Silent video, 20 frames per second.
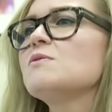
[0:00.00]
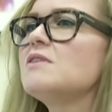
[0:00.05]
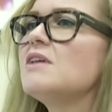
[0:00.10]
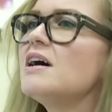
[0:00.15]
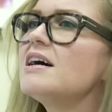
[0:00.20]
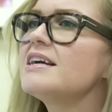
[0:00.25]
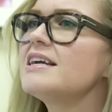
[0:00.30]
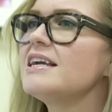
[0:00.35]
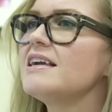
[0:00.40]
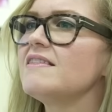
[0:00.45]
we
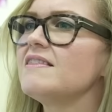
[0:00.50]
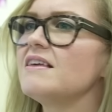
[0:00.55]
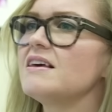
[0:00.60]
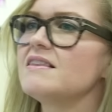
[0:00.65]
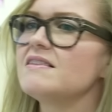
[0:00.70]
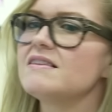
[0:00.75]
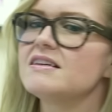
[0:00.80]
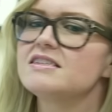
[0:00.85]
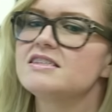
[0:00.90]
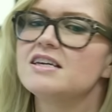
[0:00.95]
discovered
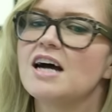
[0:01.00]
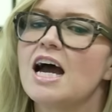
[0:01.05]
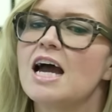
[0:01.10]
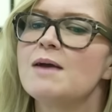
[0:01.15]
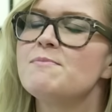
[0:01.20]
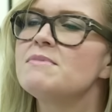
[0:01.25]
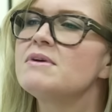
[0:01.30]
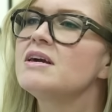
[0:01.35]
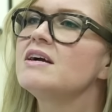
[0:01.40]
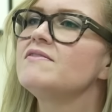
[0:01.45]
was she
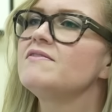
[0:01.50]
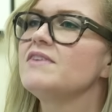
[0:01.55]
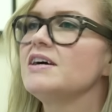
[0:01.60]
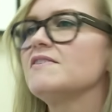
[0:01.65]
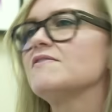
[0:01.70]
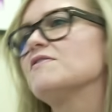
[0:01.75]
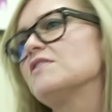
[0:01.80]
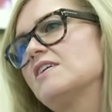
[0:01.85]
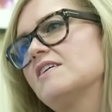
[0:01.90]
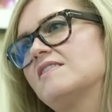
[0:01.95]
has a few
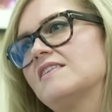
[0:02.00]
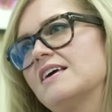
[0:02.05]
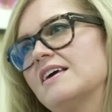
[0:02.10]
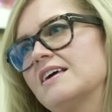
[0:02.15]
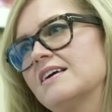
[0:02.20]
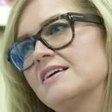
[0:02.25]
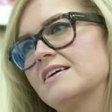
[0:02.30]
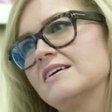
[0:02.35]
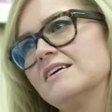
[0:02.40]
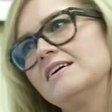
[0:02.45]

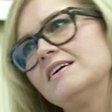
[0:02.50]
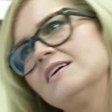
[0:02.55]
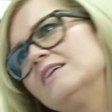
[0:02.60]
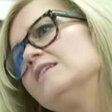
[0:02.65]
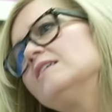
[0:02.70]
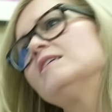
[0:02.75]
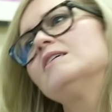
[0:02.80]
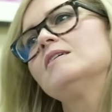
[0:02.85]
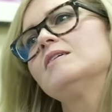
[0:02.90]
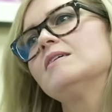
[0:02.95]
non-specific
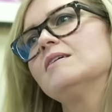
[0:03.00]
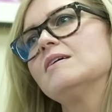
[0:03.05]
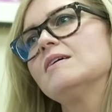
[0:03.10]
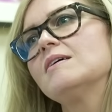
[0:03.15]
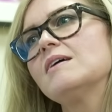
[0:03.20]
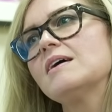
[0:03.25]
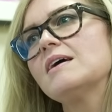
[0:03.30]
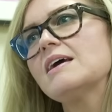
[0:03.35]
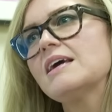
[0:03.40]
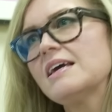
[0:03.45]
genetic
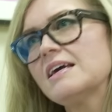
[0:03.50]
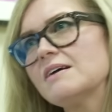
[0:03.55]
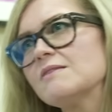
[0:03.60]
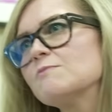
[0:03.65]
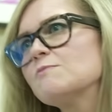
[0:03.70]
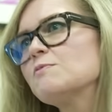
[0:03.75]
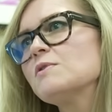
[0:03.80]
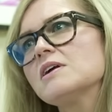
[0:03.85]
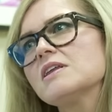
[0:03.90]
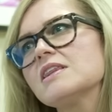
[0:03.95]
change that
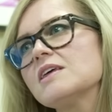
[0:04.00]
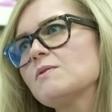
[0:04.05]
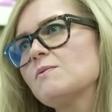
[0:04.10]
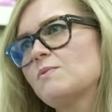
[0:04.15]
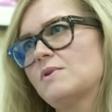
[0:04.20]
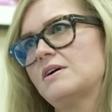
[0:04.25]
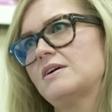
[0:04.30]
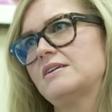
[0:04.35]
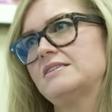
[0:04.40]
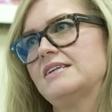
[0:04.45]
can help
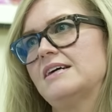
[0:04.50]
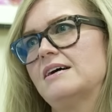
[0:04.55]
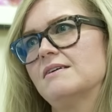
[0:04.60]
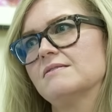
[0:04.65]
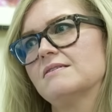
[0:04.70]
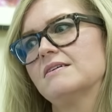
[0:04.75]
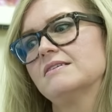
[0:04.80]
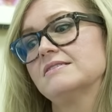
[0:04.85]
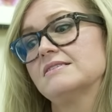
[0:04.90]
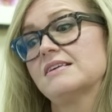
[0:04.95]
her to
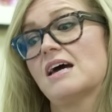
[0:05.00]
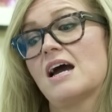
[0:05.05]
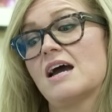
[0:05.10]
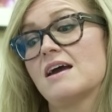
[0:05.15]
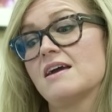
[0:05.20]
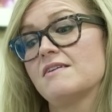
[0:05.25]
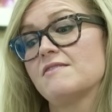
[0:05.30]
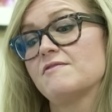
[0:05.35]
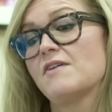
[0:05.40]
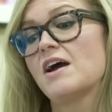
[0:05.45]
get the
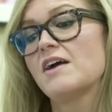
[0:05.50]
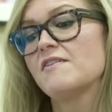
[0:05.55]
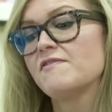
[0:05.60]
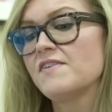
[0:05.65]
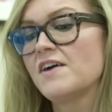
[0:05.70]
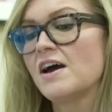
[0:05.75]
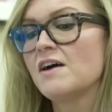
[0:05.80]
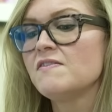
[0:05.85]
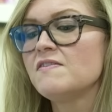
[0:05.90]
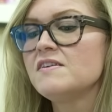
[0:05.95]
closer
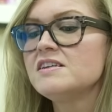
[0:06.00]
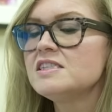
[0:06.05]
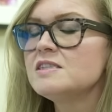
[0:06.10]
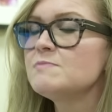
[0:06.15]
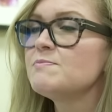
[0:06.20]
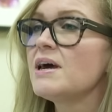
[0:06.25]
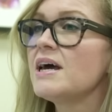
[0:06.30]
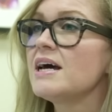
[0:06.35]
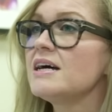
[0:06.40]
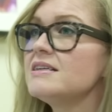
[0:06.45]
monitoring
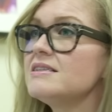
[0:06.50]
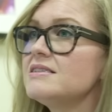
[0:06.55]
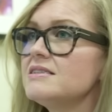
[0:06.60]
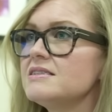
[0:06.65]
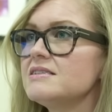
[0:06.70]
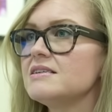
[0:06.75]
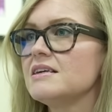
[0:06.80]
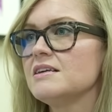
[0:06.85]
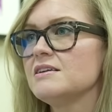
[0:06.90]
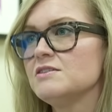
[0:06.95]

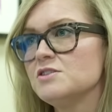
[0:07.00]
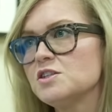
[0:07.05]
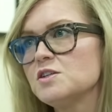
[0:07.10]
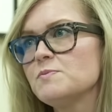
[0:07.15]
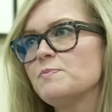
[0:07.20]
of the